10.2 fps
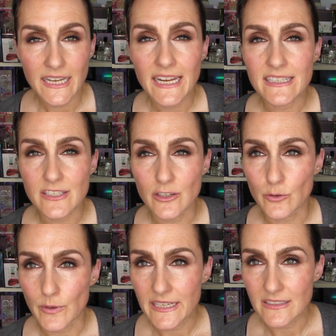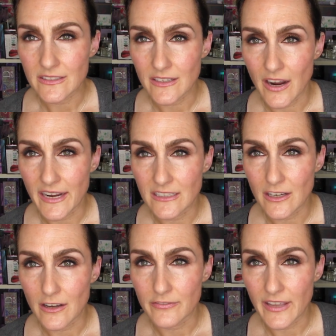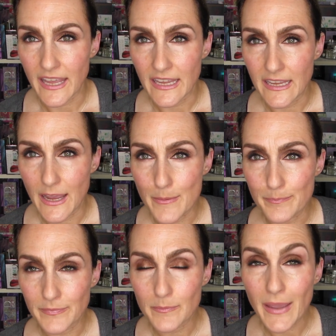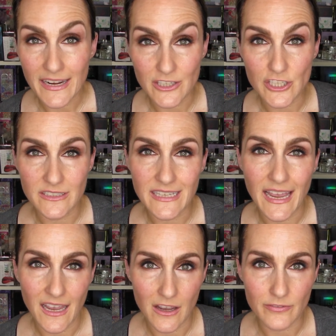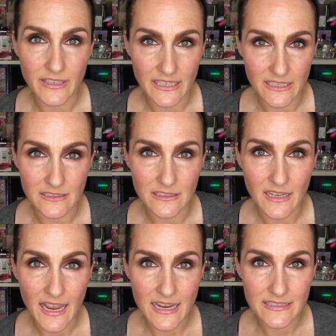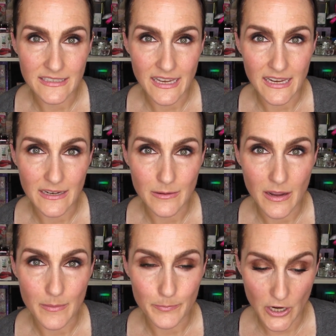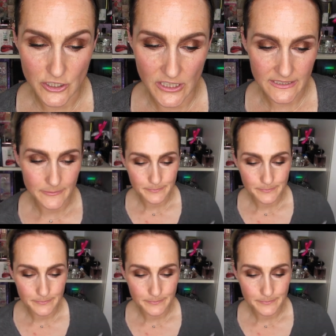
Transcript: It's a great kind of a packaging to have in as a project.